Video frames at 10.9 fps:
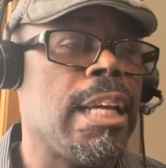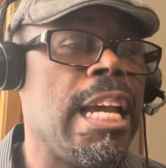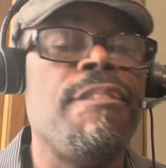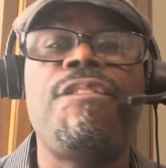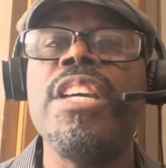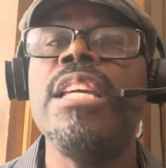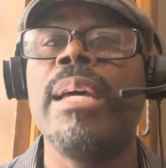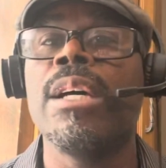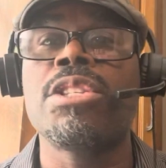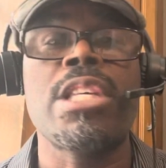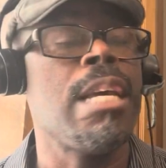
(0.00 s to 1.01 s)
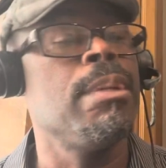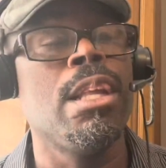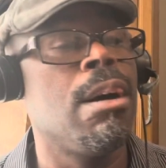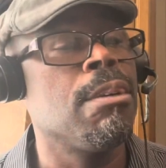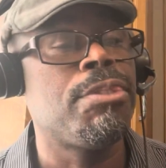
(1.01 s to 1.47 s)
and females came
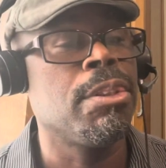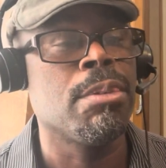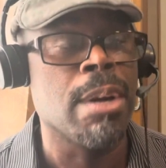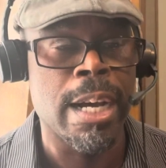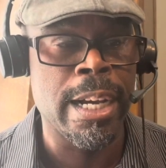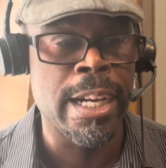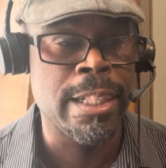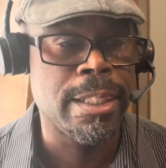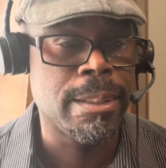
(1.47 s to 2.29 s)
along for the ride.